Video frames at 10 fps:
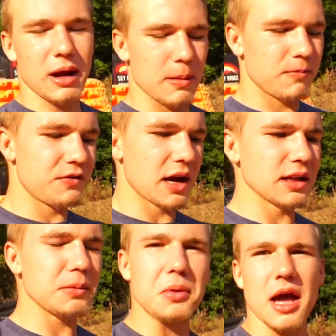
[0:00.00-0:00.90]
I'm
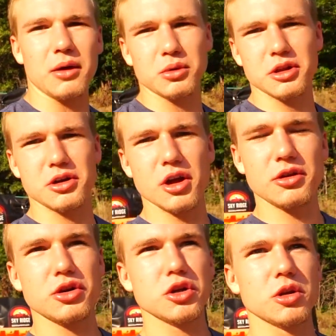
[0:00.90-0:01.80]
finally back with another
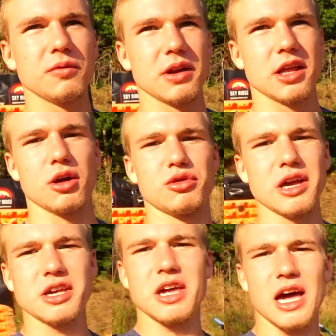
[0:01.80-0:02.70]
YouTube video.
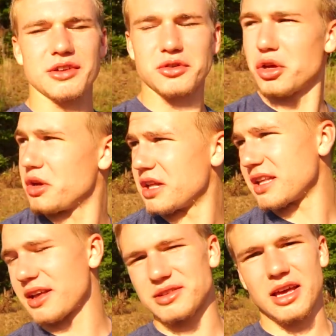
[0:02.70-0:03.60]
Thank you guys for tuning in
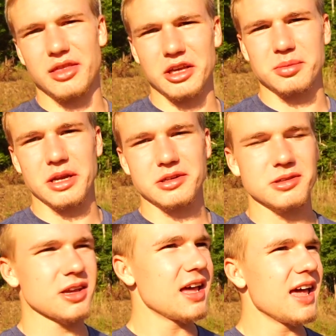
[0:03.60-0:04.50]
Down South Expeditions.